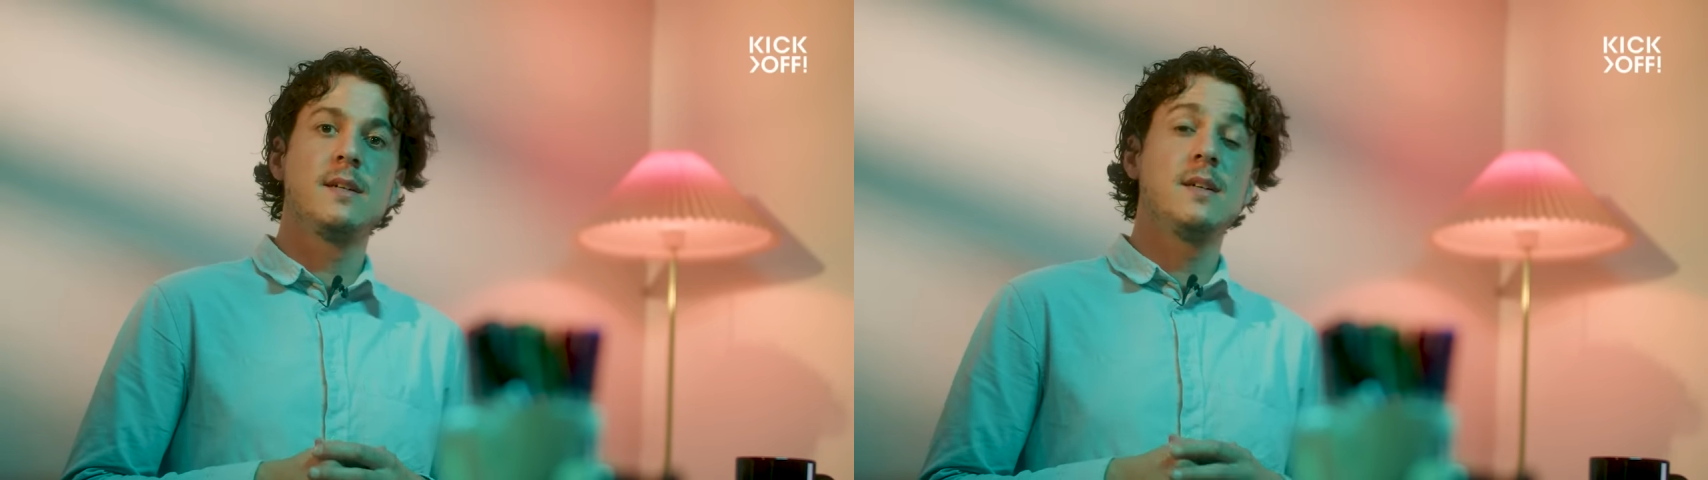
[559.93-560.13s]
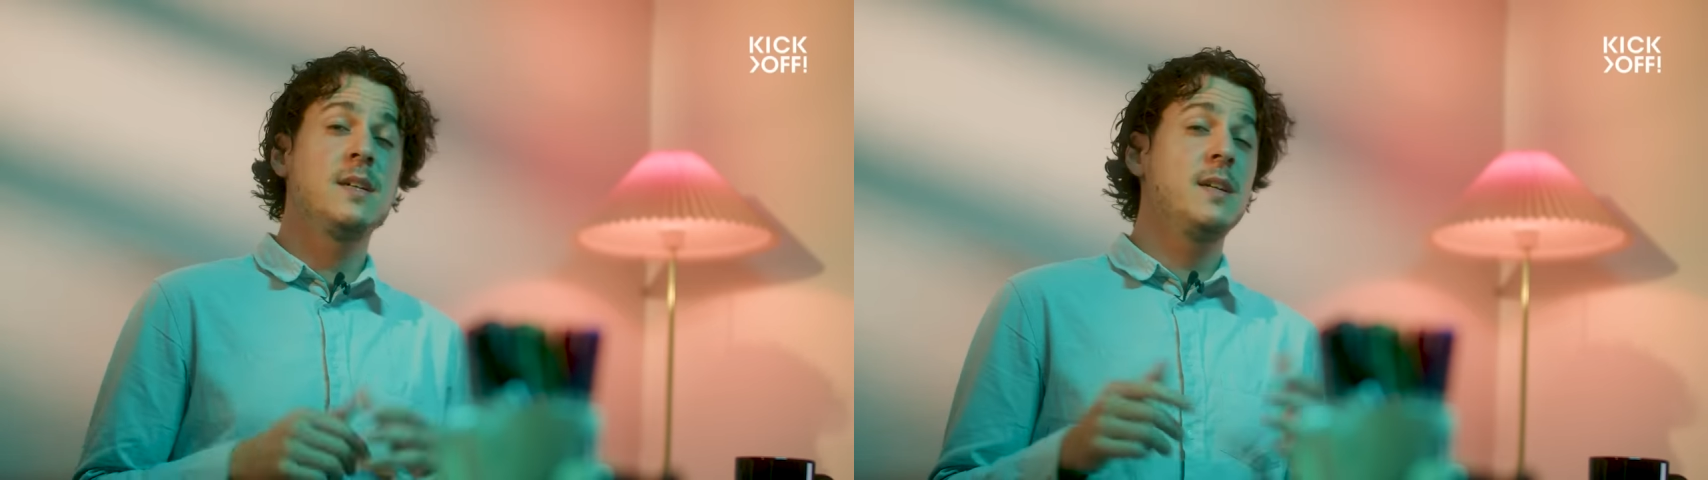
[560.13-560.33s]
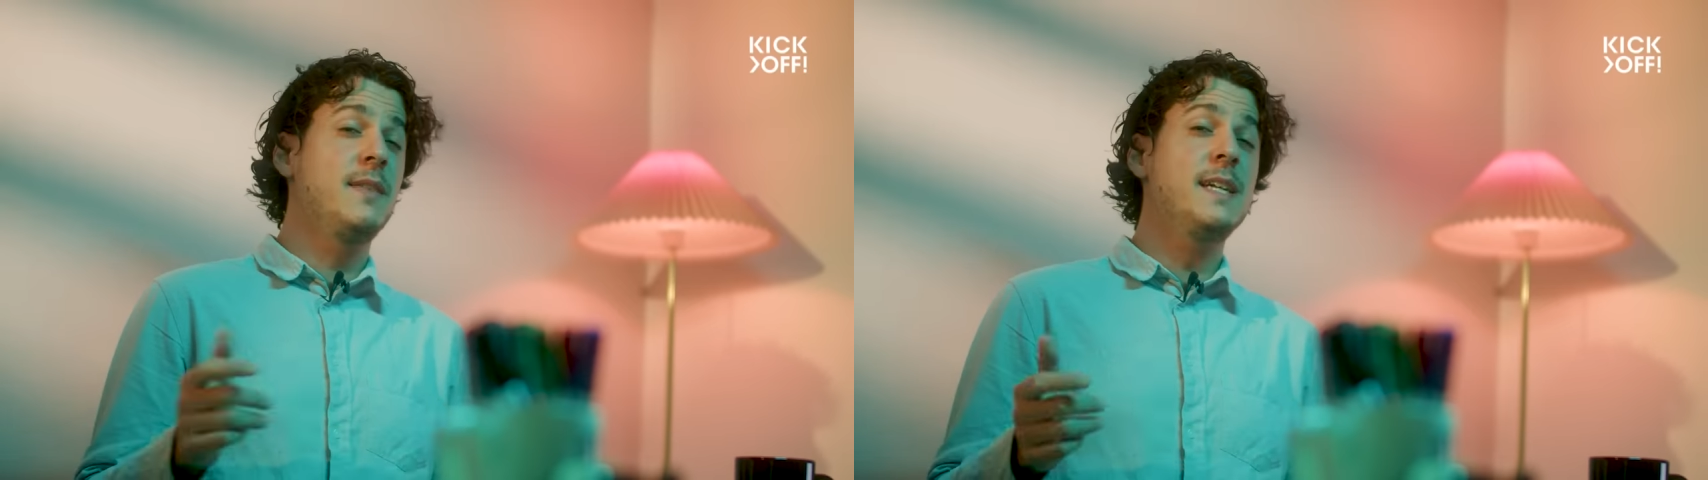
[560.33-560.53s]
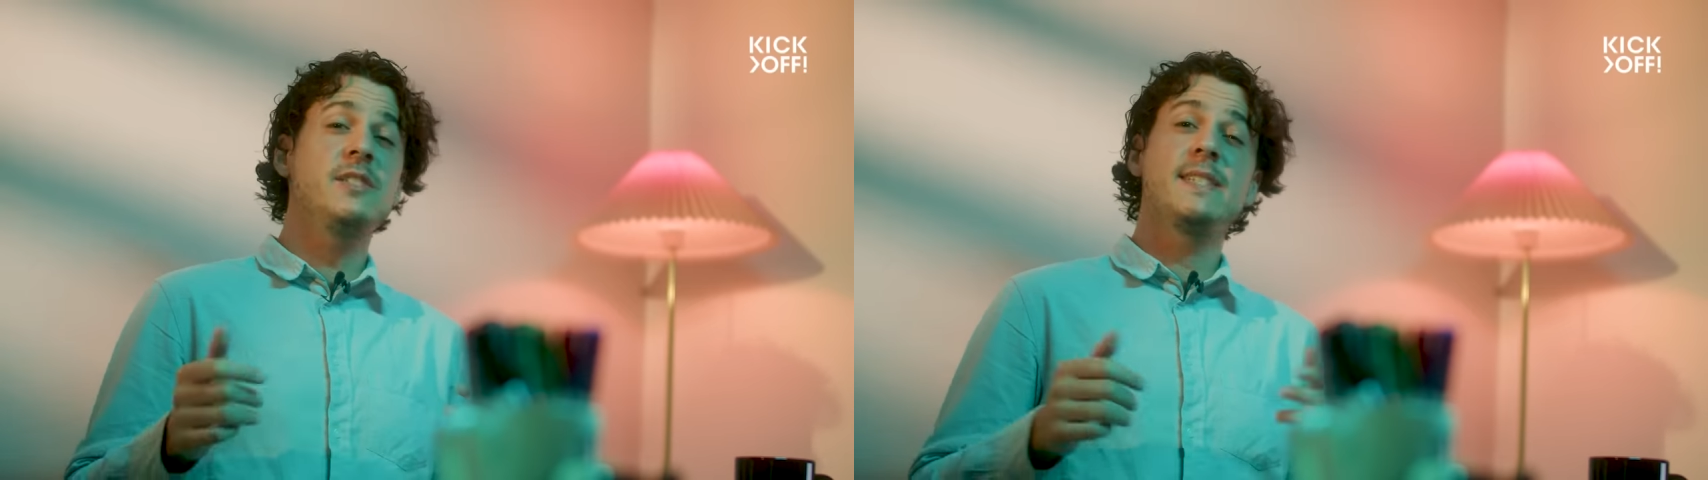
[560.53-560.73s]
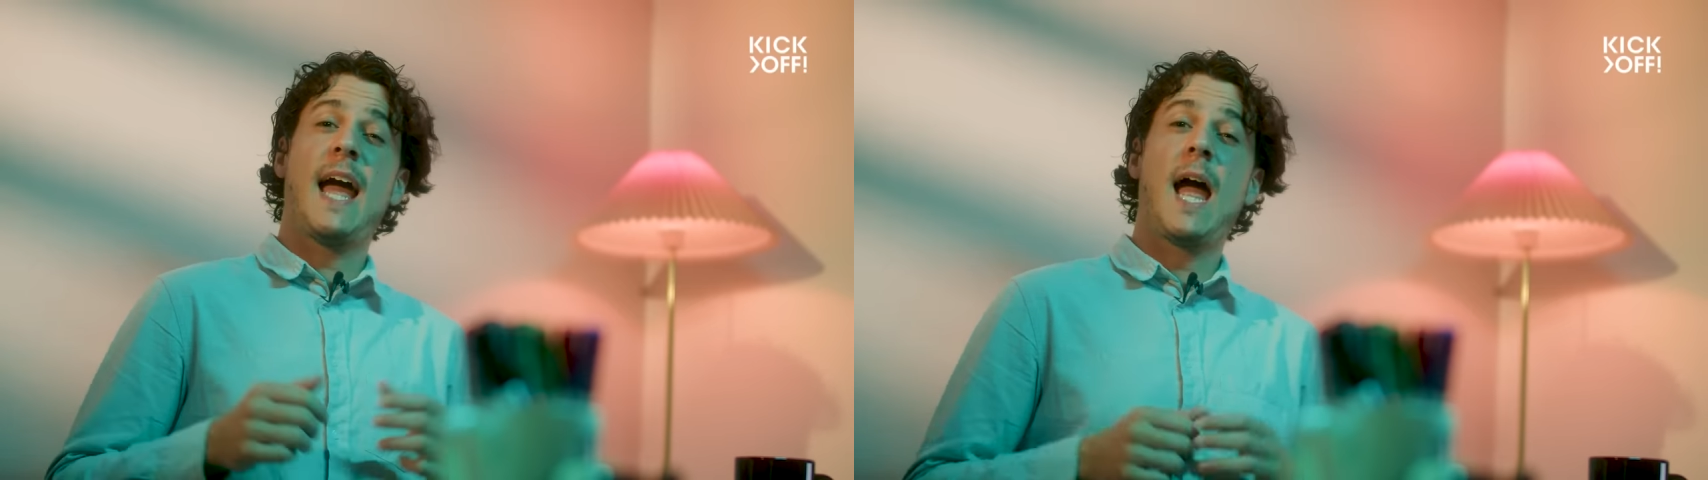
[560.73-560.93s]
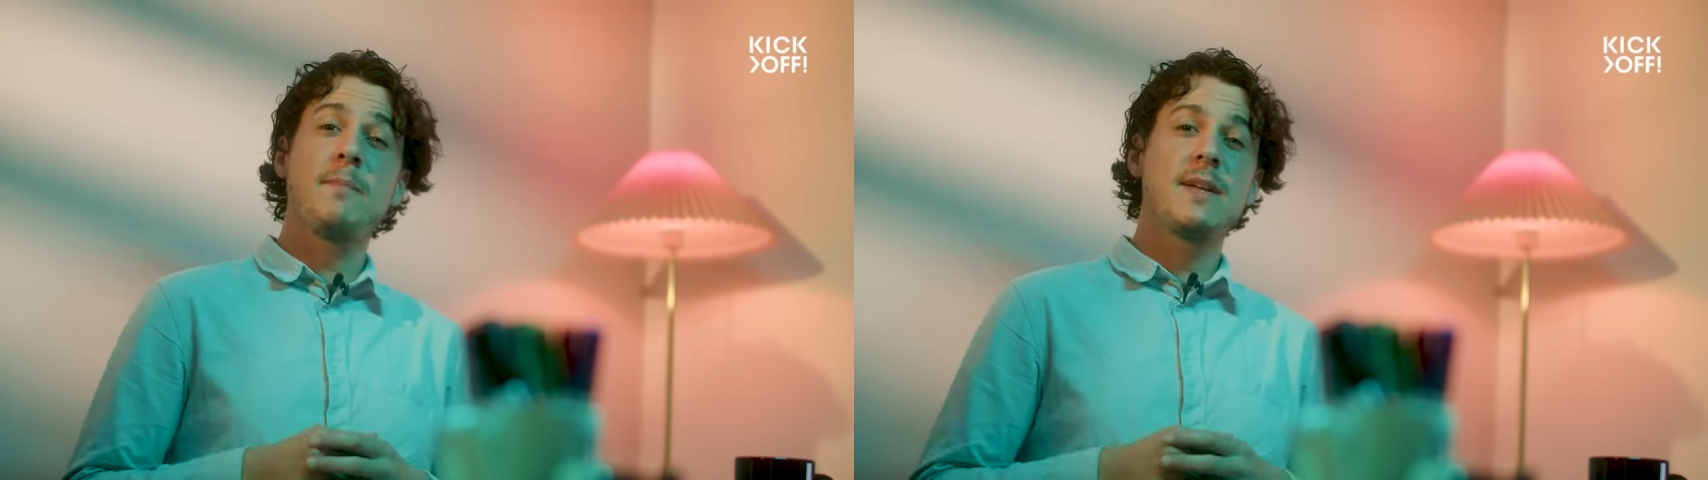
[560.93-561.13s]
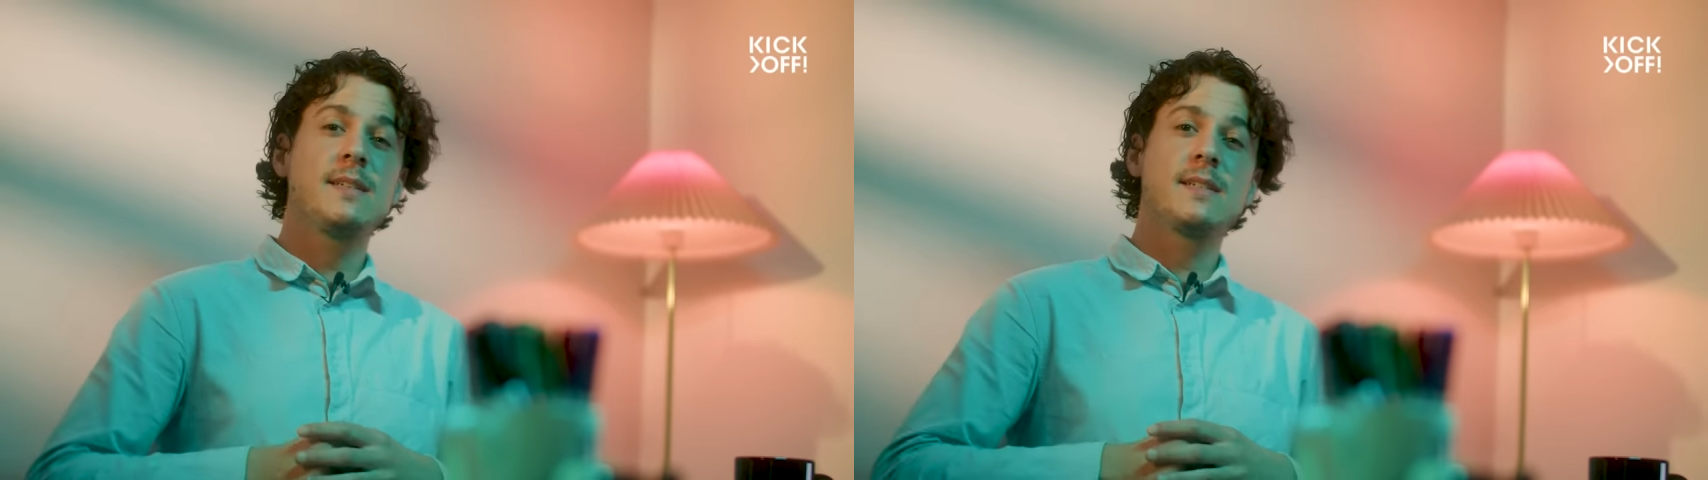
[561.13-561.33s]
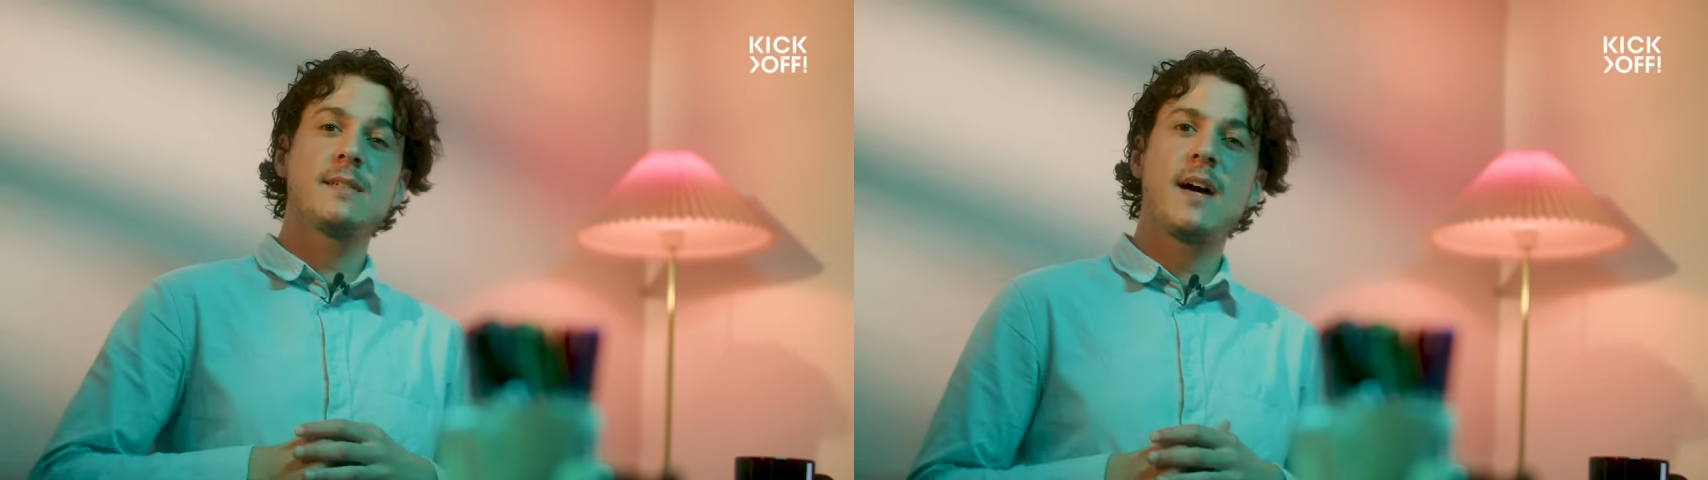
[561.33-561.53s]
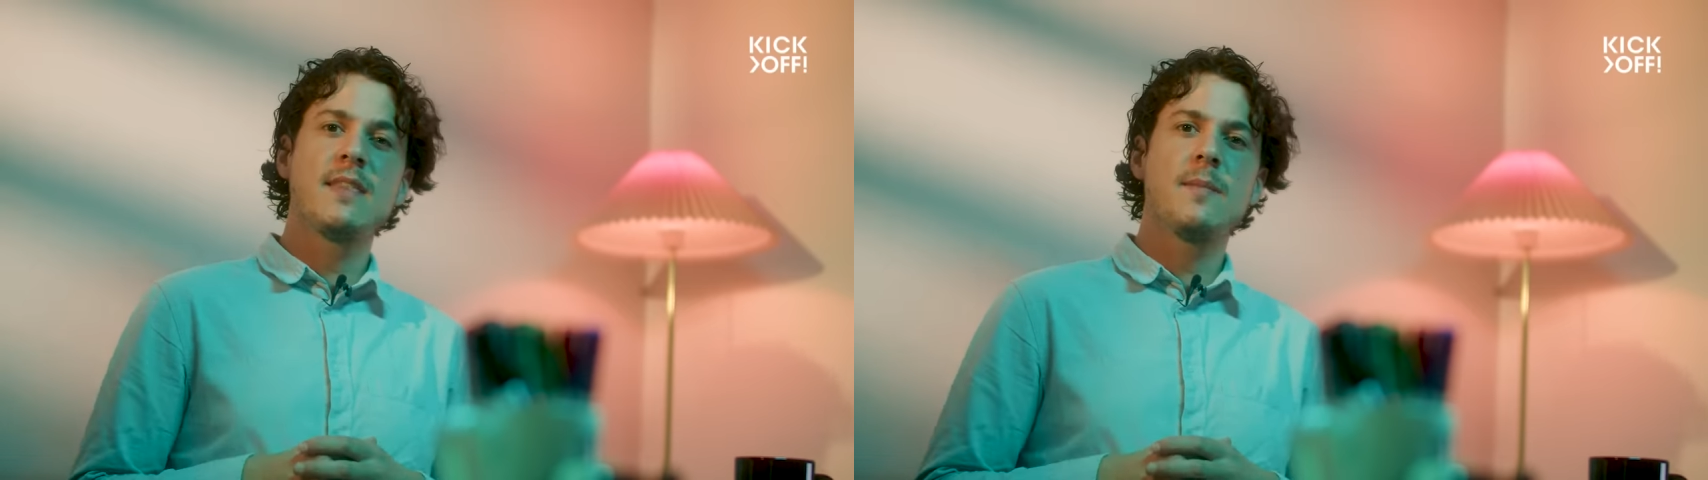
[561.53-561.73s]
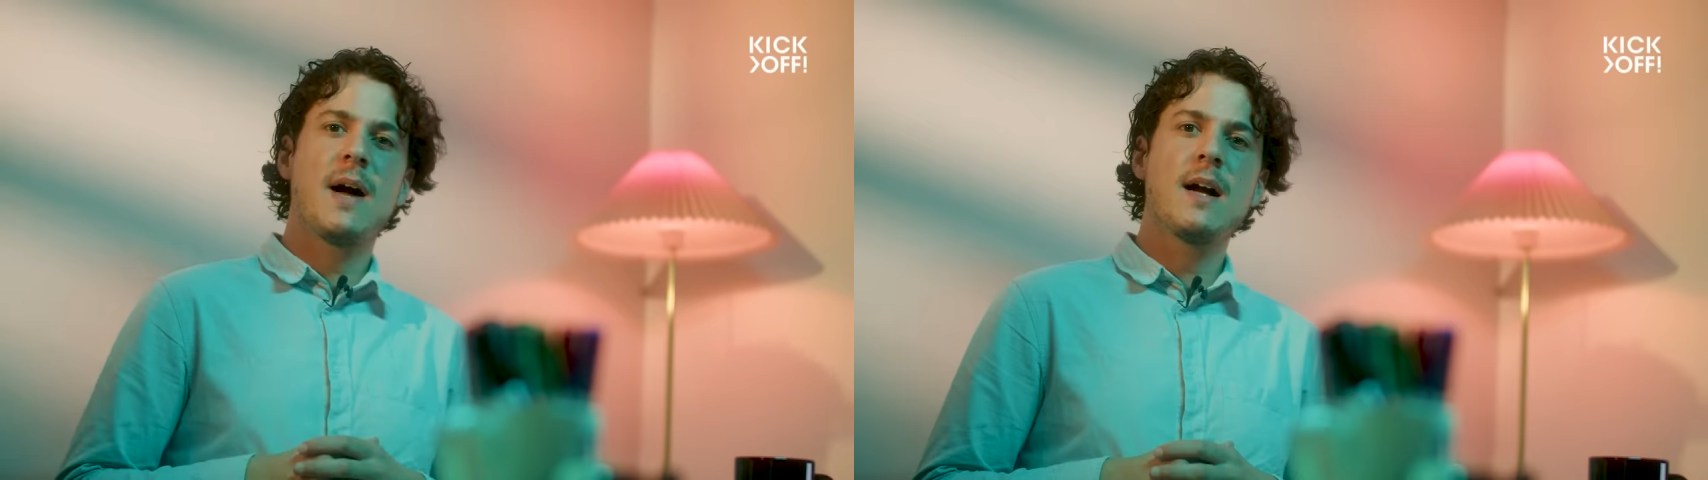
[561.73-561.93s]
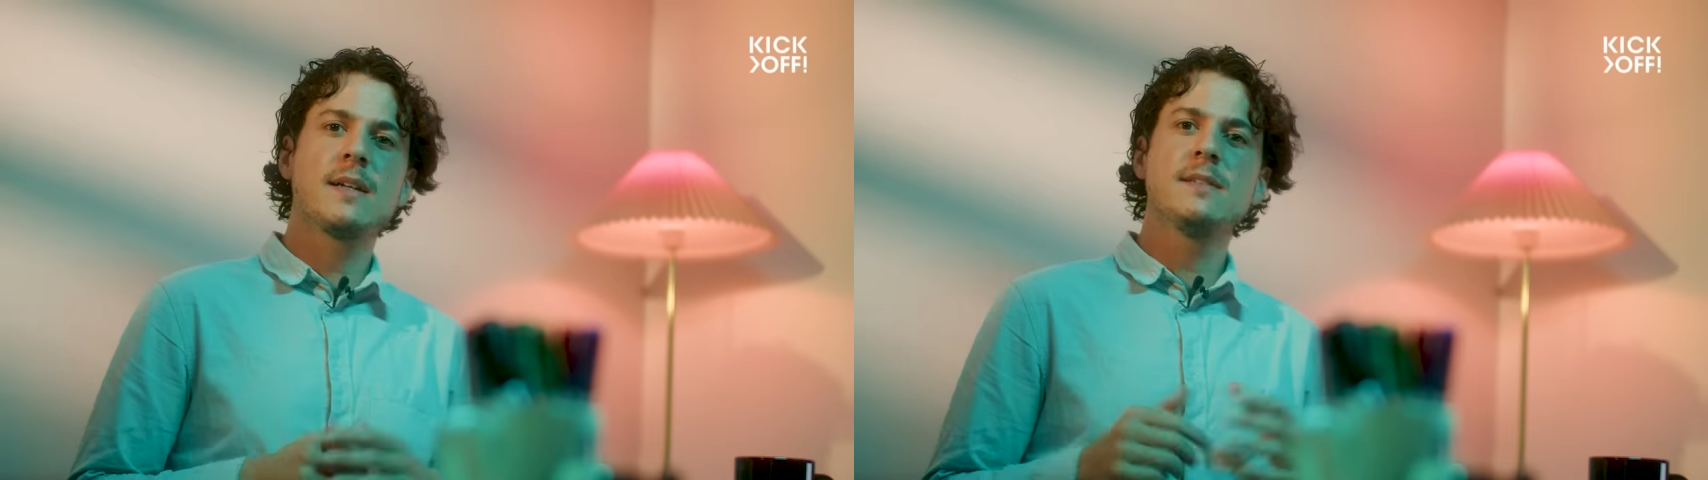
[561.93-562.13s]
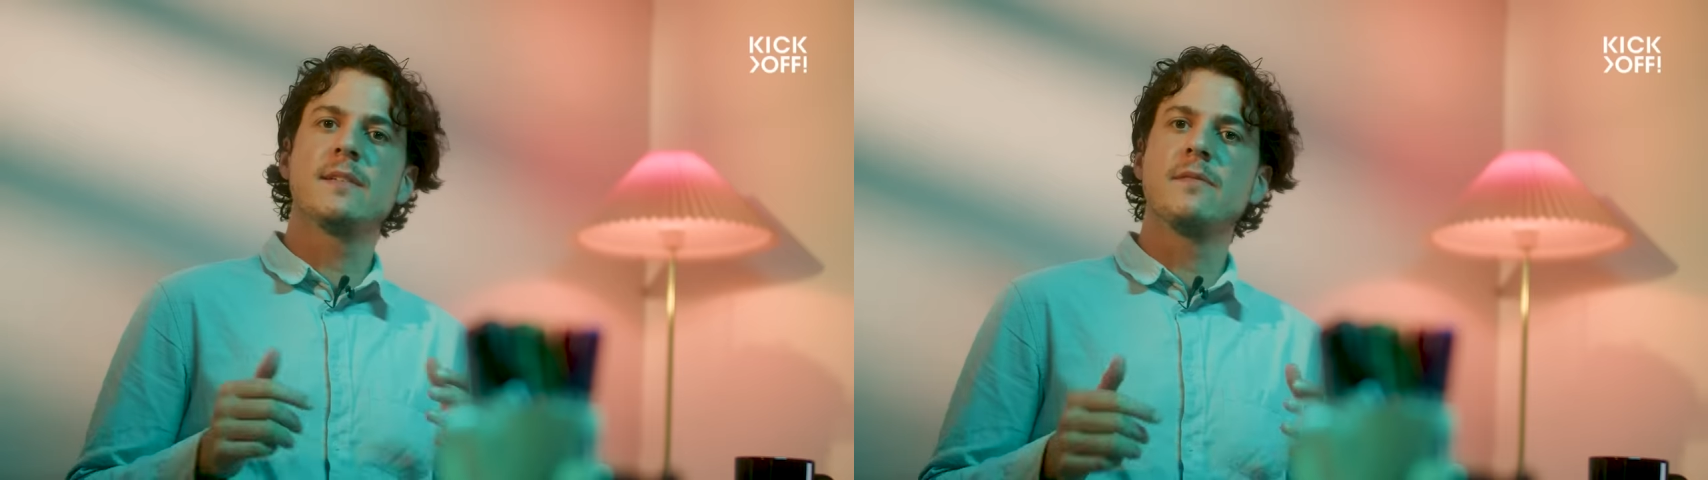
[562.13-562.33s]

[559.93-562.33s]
If that just happens to line the pockets